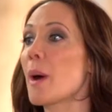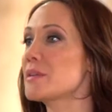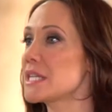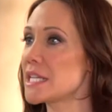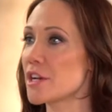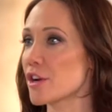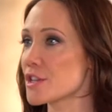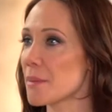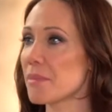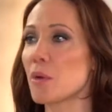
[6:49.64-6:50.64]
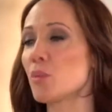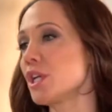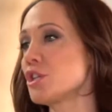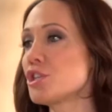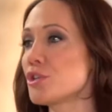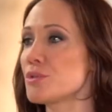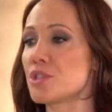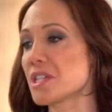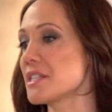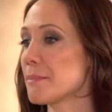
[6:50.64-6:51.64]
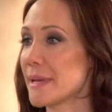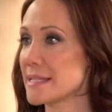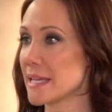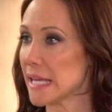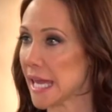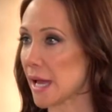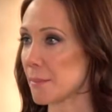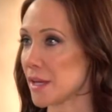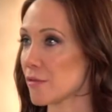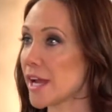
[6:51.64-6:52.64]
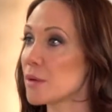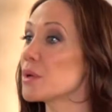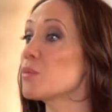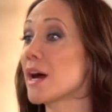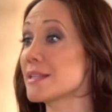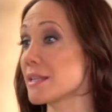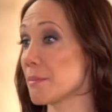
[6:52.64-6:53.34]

go out to dinner or something wouldn't choose just a basic cami, right? We'd want